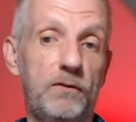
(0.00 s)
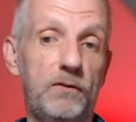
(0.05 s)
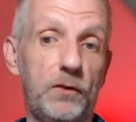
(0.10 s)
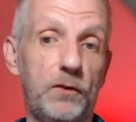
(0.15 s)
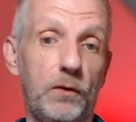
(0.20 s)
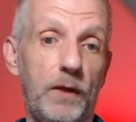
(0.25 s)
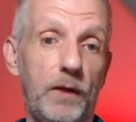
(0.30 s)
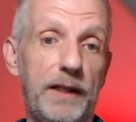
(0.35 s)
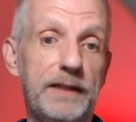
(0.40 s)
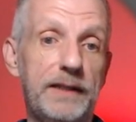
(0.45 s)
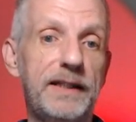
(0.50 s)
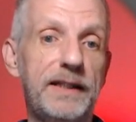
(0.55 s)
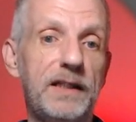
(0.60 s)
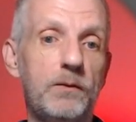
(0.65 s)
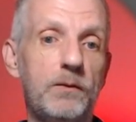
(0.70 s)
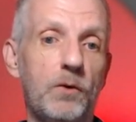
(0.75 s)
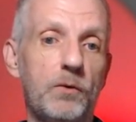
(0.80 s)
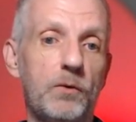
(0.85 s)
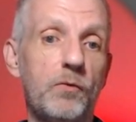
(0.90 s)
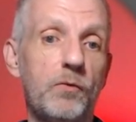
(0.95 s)
So ideally
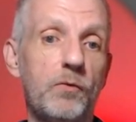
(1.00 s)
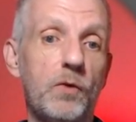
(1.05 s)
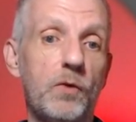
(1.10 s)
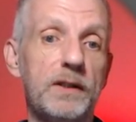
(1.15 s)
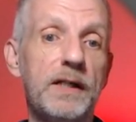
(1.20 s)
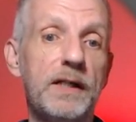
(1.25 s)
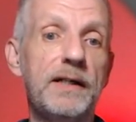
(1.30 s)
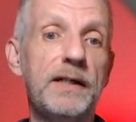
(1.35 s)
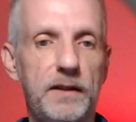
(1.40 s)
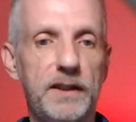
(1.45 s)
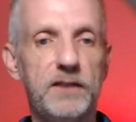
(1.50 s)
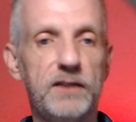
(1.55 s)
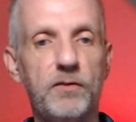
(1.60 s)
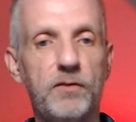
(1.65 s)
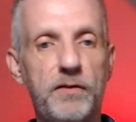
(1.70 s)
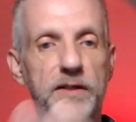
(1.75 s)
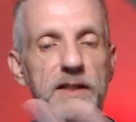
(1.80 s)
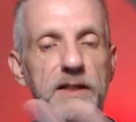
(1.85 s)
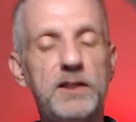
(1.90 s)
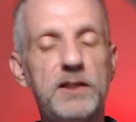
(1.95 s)
what we want is for
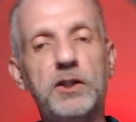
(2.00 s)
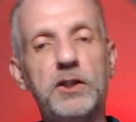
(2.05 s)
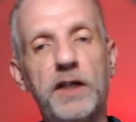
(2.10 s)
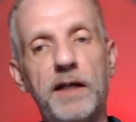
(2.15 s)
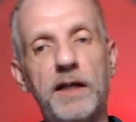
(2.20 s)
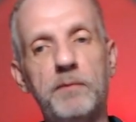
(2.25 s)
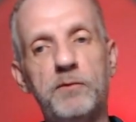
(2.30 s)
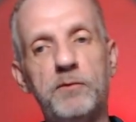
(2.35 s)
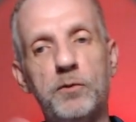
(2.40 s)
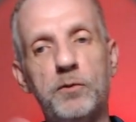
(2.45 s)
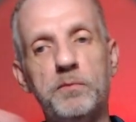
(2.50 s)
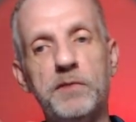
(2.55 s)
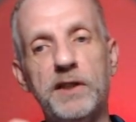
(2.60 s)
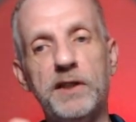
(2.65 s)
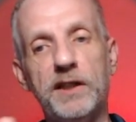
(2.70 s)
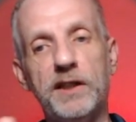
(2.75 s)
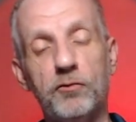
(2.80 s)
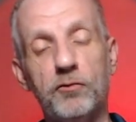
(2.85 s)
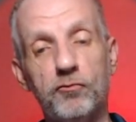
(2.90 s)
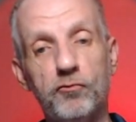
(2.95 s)
this shape to
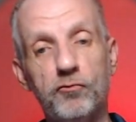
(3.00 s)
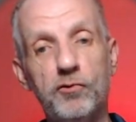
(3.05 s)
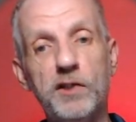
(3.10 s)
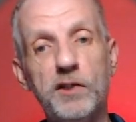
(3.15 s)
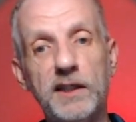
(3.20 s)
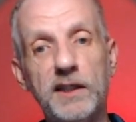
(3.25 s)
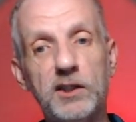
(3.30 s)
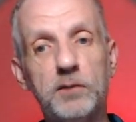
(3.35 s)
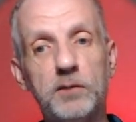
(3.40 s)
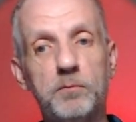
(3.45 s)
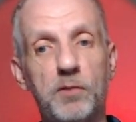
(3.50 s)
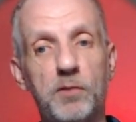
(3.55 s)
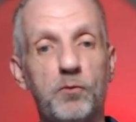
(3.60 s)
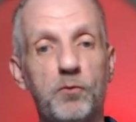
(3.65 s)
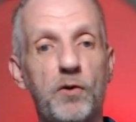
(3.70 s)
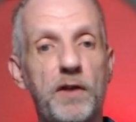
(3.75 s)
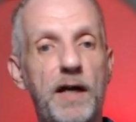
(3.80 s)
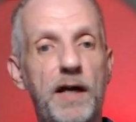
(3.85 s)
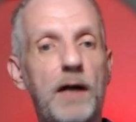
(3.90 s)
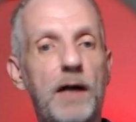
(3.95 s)
be reached, but
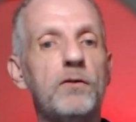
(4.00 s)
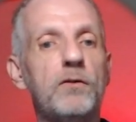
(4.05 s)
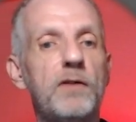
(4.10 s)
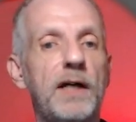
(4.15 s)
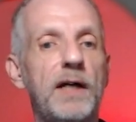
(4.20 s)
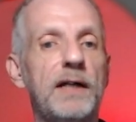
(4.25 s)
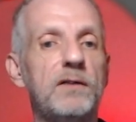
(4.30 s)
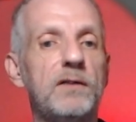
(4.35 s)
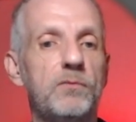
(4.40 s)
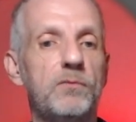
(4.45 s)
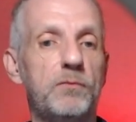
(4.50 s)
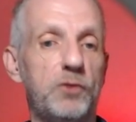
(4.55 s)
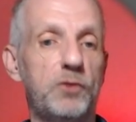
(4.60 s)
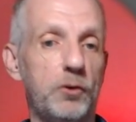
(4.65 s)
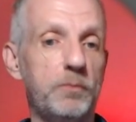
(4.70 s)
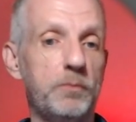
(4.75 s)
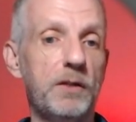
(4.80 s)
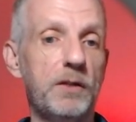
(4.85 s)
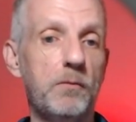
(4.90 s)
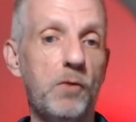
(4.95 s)
without that to
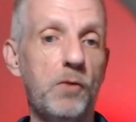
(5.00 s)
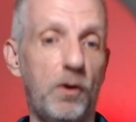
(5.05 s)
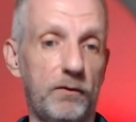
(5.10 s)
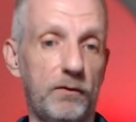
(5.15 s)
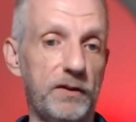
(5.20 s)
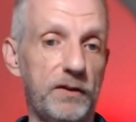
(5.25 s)
be a morph.